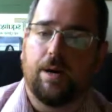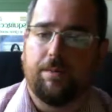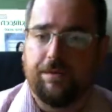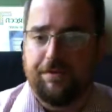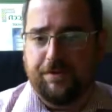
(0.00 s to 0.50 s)

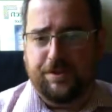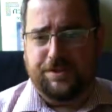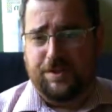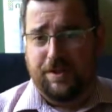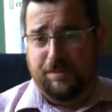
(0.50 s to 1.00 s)
The
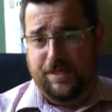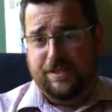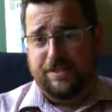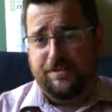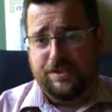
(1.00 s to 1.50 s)
first 30
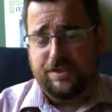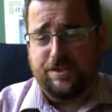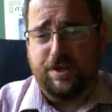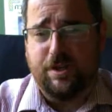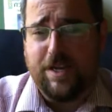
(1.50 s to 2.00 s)
minutes of it
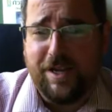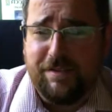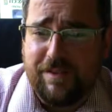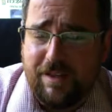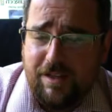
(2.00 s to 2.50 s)
just talk kind
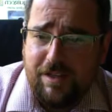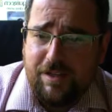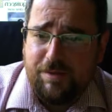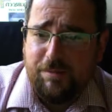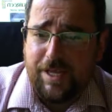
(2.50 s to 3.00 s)
of the
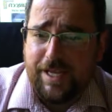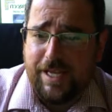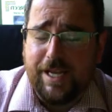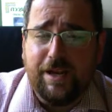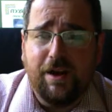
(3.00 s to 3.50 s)

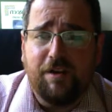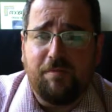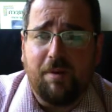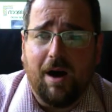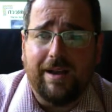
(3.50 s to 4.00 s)
beginning
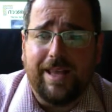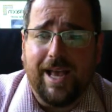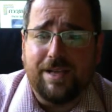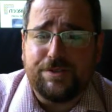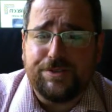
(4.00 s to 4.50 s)
of
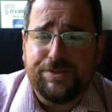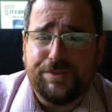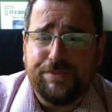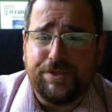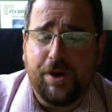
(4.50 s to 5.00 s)
podcasts.
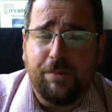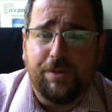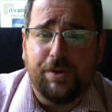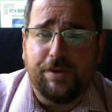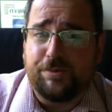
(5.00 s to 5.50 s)
So
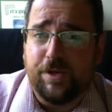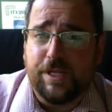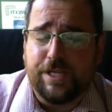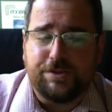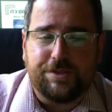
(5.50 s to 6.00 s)
it's
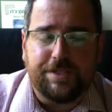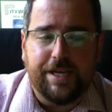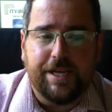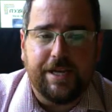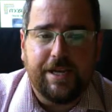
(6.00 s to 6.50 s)
really
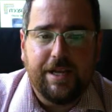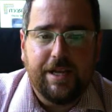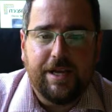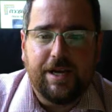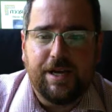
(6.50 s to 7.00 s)
interesting, and
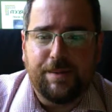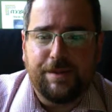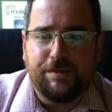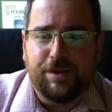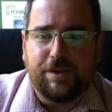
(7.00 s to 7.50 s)

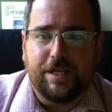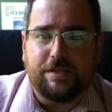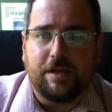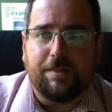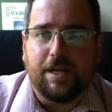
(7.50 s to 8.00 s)
even though they
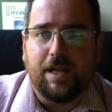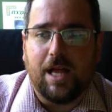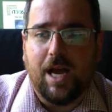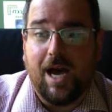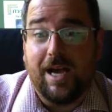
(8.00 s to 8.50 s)
talk about a
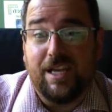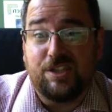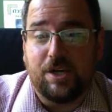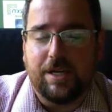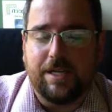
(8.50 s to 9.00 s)
lot of hockey
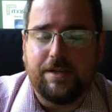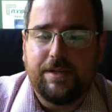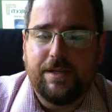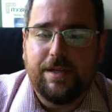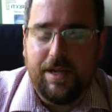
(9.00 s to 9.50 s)
jargon,
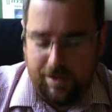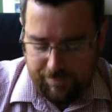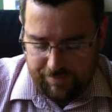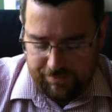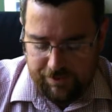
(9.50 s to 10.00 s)

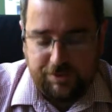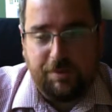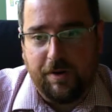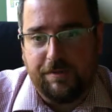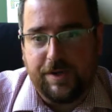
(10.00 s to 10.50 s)
the first
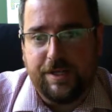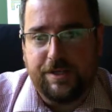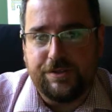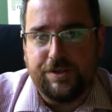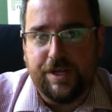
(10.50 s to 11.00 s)
part of it
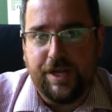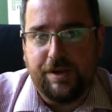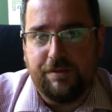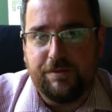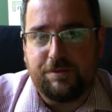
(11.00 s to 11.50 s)
is,
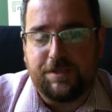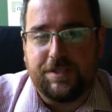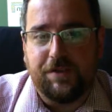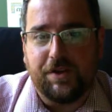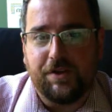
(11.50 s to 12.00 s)
again,
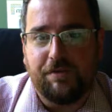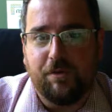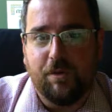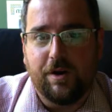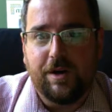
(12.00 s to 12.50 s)
specifically
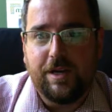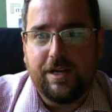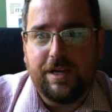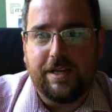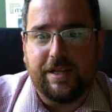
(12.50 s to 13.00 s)
for
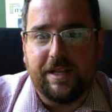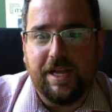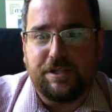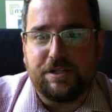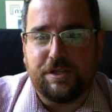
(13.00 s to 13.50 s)
kind of the
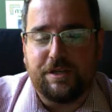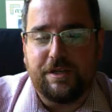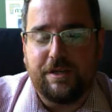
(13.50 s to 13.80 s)
nature